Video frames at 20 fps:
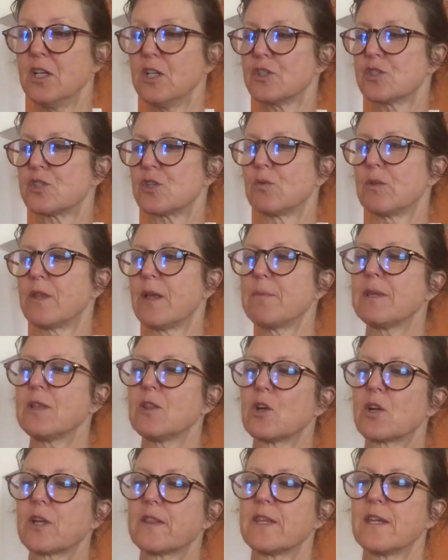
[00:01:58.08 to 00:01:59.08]
So let me
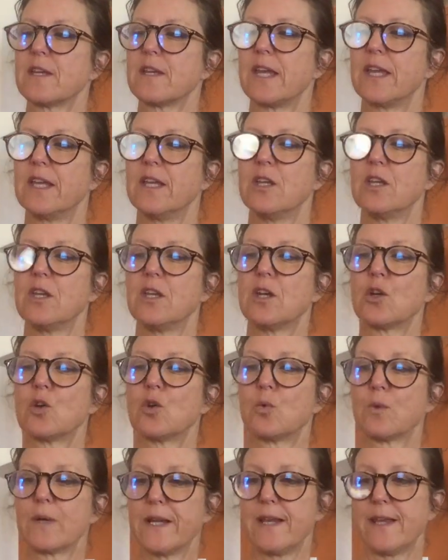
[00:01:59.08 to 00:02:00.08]
look at the
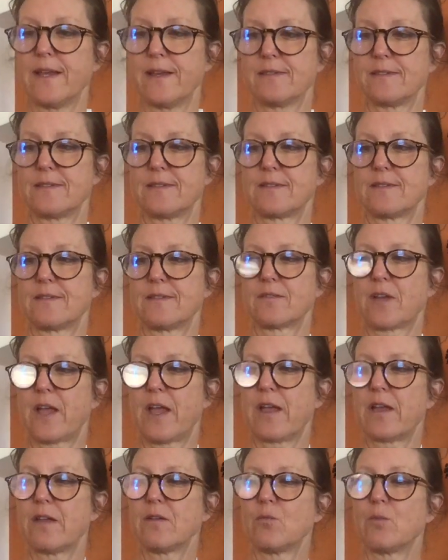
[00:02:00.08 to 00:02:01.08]
ingredients,
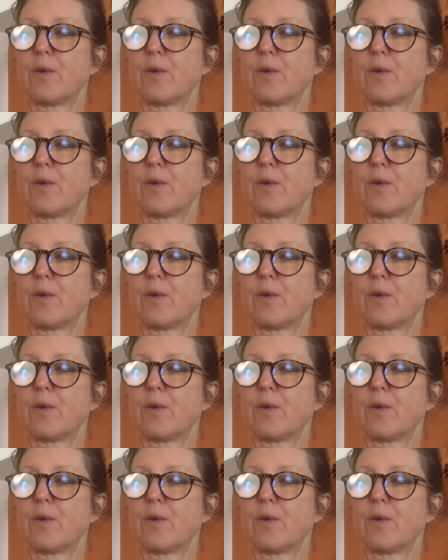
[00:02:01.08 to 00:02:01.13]
okay?